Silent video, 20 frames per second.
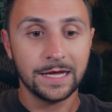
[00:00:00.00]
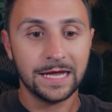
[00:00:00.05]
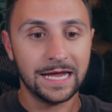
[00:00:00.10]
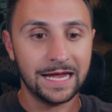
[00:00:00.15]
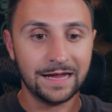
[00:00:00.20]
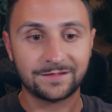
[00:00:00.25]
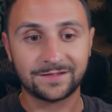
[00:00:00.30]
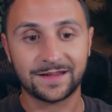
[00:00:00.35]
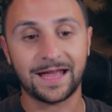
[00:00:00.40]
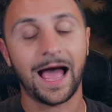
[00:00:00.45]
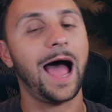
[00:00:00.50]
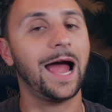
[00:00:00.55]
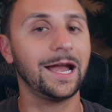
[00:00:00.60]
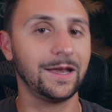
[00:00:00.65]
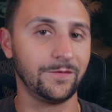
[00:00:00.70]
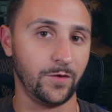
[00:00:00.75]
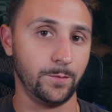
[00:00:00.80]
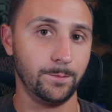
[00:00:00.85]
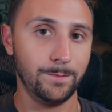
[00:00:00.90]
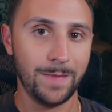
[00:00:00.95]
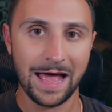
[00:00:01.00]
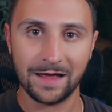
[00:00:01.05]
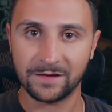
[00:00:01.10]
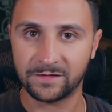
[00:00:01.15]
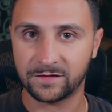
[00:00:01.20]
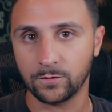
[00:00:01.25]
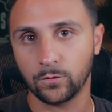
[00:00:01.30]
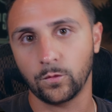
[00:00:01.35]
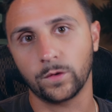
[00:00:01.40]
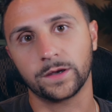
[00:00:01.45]
It's kind of a
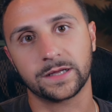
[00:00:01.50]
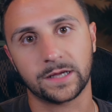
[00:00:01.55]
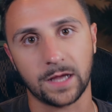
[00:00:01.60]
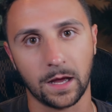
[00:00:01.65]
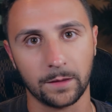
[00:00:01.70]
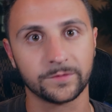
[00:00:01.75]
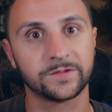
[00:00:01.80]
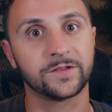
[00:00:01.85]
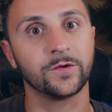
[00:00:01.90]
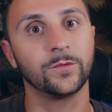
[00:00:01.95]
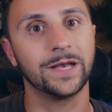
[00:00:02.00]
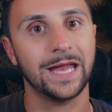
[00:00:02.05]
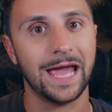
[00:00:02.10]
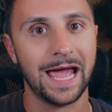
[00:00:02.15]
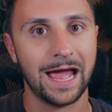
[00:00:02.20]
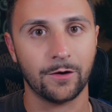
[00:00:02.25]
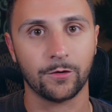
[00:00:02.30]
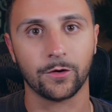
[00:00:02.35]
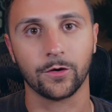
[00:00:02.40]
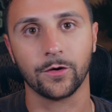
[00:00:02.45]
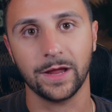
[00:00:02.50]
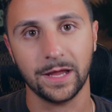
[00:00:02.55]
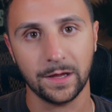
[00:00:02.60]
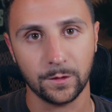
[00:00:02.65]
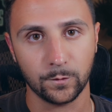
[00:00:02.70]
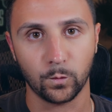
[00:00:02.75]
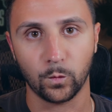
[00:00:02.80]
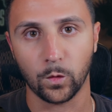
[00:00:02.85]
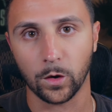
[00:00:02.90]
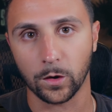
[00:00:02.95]
mess when it comes to an error
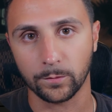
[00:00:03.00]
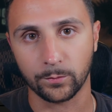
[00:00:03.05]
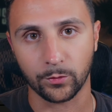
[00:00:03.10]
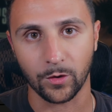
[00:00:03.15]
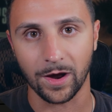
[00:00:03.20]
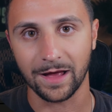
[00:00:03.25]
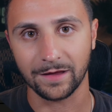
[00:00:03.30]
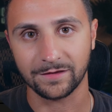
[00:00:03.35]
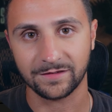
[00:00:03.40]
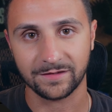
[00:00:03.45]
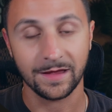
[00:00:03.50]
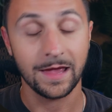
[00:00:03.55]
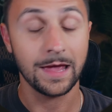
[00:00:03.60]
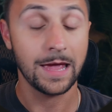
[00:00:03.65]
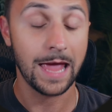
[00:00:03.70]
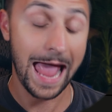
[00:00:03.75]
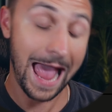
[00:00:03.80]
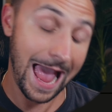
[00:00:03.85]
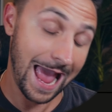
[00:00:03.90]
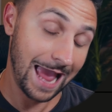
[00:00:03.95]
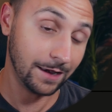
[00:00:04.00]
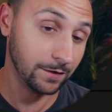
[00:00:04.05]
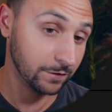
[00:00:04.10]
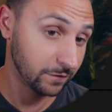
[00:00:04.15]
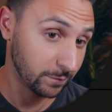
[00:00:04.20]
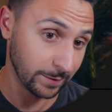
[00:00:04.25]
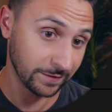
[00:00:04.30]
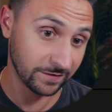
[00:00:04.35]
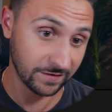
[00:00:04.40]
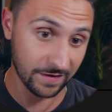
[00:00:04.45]
in WordPress and
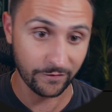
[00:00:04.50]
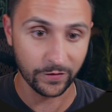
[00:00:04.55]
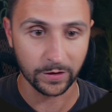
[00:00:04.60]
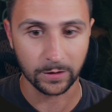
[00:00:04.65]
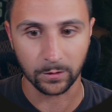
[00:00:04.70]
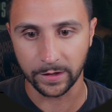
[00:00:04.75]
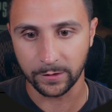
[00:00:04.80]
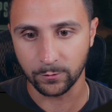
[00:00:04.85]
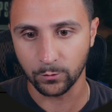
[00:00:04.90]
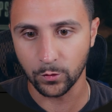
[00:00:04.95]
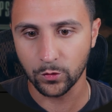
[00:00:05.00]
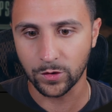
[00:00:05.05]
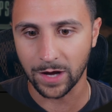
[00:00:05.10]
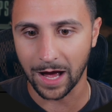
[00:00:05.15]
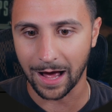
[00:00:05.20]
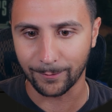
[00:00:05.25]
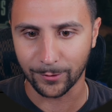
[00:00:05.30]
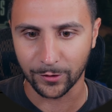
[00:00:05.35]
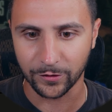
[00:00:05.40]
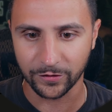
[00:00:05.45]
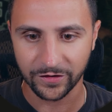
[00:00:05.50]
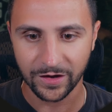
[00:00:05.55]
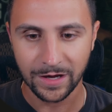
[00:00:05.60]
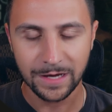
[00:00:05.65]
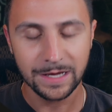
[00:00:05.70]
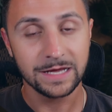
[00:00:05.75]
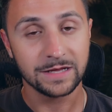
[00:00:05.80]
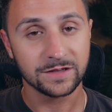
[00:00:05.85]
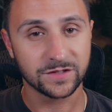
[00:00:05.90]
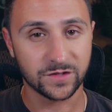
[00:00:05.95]
specifically
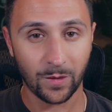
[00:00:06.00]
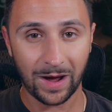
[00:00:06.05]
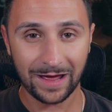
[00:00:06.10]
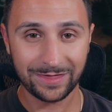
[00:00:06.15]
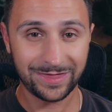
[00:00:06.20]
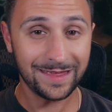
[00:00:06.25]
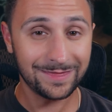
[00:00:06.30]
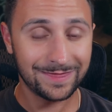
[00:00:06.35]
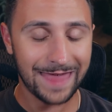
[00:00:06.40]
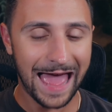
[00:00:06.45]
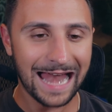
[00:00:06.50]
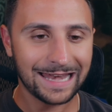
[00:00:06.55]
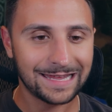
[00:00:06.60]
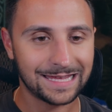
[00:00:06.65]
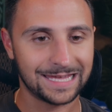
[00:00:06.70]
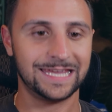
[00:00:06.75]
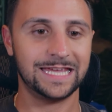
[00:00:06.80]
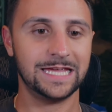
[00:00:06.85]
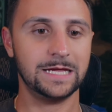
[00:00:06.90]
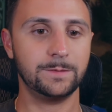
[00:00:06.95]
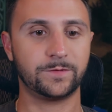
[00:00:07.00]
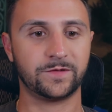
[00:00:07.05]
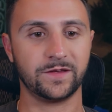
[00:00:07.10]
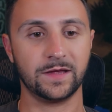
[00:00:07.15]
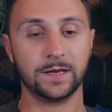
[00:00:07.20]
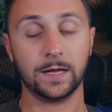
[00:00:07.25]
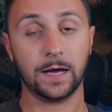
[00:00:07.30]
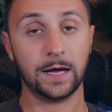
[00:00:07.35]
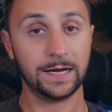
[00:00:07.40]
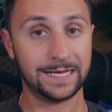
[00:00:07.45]
WooCommerce. So I think that keeps
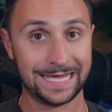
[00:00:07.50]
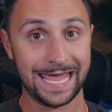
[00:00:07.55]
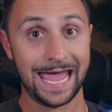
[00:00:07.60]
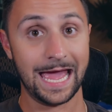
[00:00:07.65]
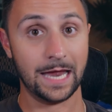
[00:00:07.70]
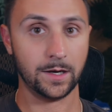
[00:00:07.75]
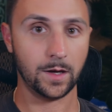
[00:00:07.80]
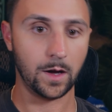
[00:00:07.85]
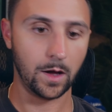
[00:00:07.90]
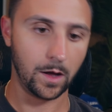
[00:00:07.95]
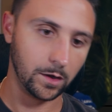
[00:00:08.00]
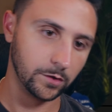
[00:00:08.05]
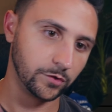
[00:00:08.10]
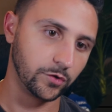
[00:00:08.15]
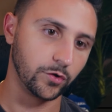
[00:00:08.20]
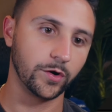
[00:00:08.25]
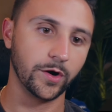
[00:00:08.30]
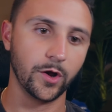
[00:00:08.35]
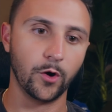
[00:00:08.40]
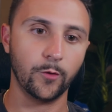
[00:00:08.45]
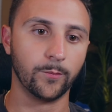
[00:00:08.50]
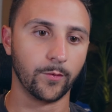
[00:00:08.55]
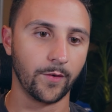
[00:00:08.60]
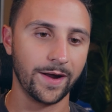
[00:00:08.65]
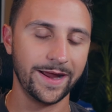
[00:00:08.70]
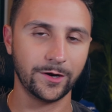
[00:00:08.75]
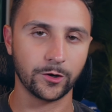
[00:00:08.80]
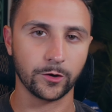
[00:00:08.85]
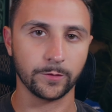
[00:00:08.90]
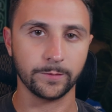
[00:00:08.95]
it, again, under
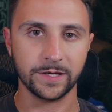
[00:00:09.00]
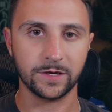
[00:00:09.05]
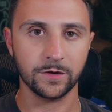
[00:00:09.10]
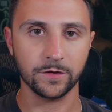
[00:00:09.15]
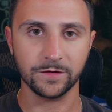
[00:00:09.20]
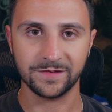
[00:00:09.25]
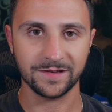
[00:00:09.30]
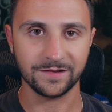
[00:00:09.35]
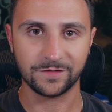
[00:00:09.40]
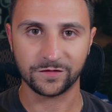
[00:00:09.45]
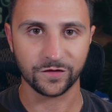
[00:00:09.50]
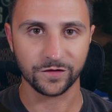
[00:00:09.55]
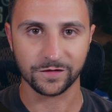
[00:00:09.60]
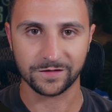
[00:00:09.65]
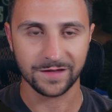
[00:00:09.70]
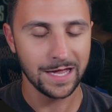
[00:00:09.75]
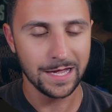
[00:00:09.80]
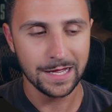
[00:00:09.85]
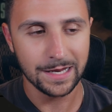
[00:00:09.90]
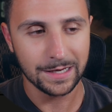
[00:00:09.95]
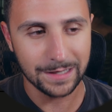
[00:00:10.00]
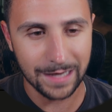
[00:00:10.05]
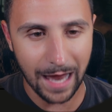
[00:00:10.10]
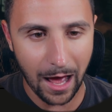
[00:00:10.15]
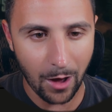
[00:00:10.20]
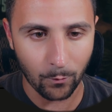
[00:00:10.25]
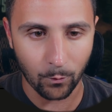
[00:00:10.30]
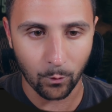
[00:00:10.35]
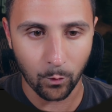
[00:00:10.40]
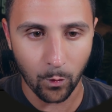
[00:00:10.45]
no-brainer because it's just
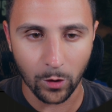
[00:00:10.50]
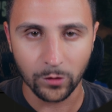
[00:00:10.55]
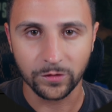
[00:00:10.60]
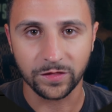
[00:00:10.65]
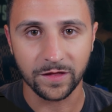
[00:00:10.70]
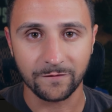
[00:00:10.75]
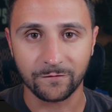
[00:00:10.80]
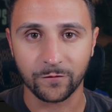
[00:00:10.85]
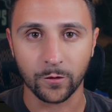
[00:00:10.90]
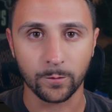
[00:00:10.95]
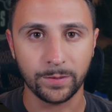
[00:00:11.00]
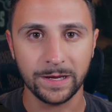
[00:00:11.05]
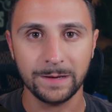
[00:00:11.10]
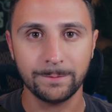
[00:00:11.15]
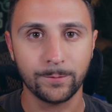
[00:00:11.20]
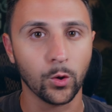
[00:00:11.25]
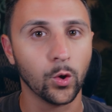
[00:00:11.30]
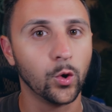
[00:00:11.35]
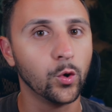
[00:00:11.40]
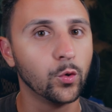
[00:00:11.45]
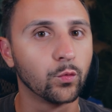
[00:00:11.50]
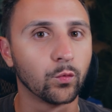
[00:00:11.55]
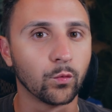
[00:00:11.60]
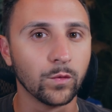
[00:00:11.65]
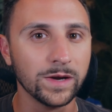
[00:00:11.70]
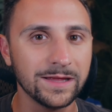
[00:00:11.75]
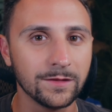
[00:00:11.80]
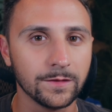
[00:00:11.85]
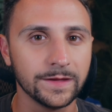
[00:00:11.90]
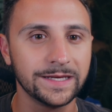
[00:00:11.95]
not worth it for people who
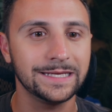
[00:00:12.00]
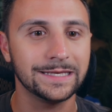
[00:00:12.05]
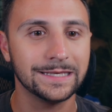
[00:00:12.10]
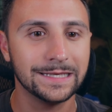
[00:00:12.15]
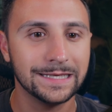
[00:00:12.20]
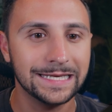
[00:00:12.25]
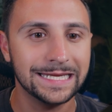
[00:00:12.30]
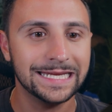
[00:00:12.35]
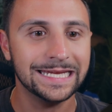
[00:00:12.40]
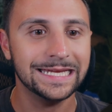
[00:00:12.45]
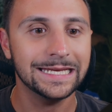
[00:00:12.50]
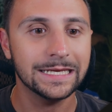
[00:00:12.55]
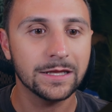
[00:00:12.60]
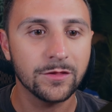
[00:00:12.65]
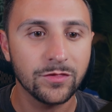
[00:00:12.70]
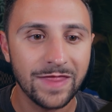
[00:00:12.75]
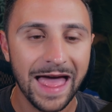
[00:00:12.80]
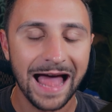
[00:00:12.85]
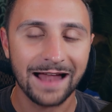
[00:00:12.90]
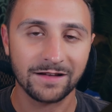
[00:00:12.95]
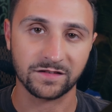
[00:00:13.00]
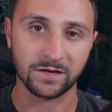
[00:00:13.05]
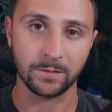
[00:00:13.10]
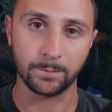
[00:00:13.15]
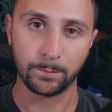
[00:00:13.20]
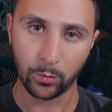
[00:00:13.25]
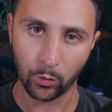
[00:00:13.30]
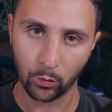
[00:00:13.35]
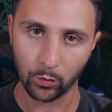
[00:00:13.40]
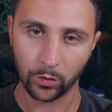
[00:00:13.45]
really need that
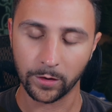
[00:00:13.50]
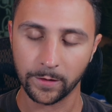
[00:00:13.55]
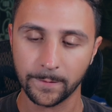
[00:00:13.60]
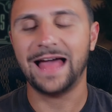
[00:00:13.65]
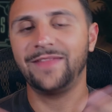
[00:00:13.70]
support.